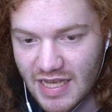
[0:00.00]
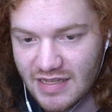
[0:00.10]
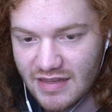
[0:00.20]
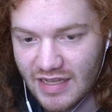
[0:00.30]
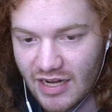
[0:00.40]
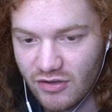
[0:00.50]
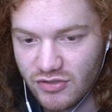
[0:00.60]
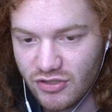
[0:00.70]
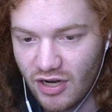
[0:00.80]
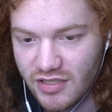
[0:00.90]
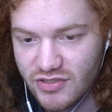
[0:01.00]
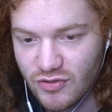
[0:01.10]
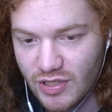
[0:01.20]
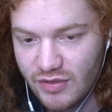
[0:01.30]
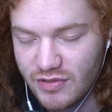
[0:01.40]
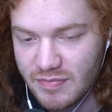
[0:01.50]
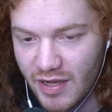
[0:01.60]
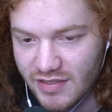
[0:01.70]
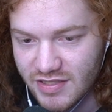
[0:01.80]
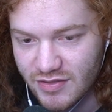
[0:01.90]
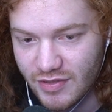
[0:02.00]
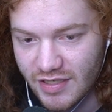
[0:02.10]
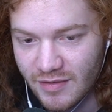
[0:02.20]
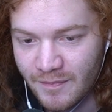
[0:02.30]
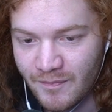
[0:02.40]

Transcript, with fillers: and then the character on screen responds to it.